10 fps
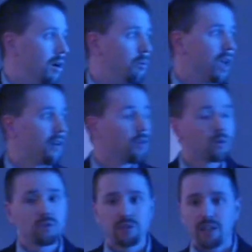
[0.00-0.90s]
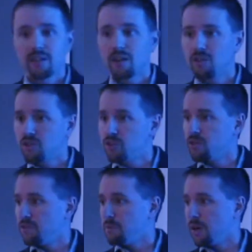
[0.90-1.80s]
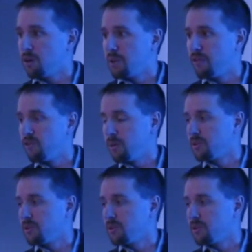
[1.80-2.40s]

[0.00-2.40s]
We have older technology driven by our mainframe.